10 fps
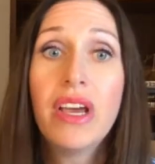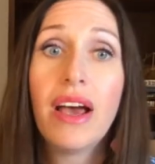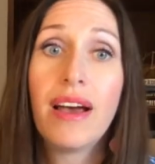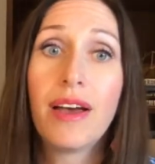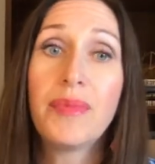
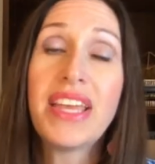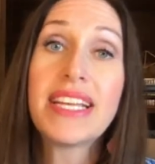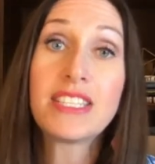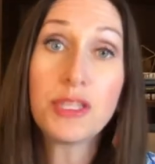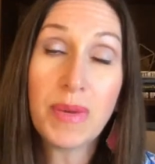And
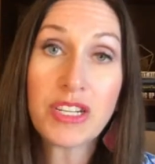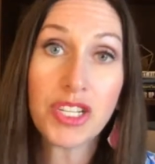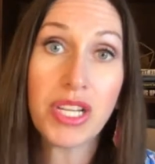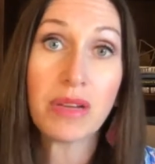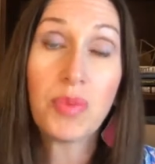that's
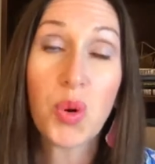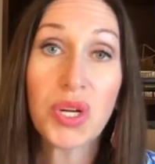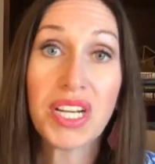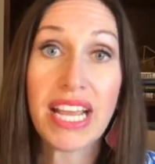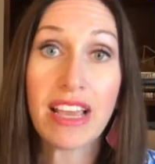especially
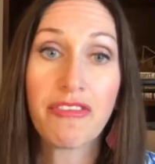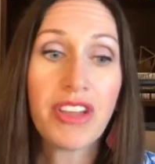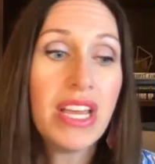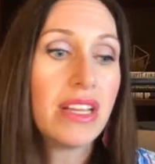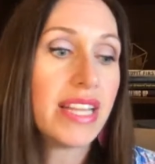important if,
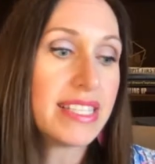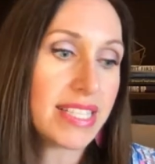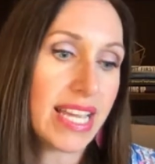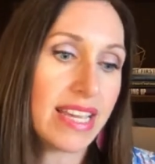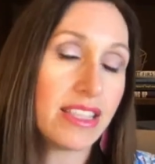let's
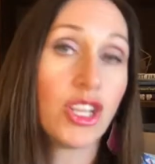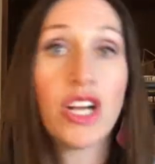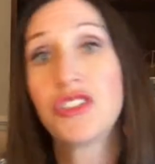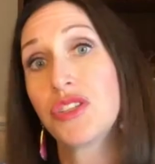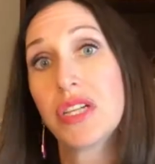say, the
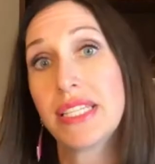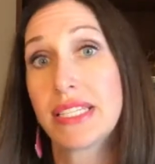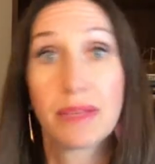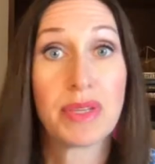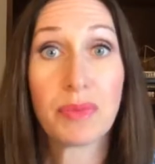launch is on
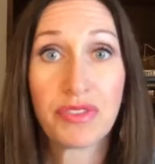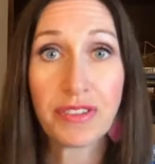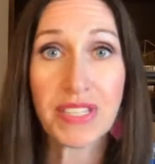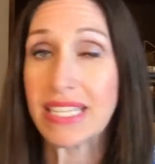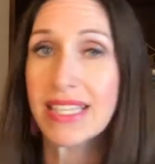September
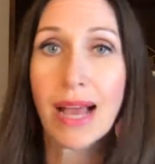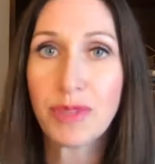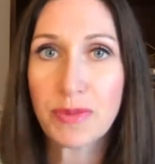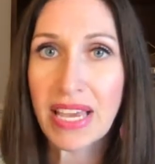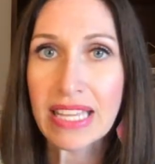15th. I'm
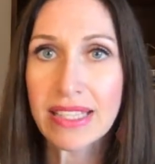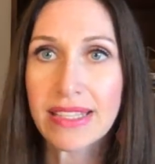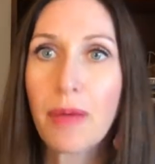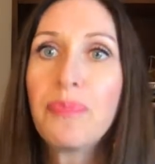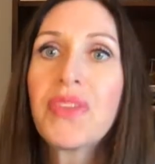just making this
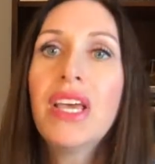up.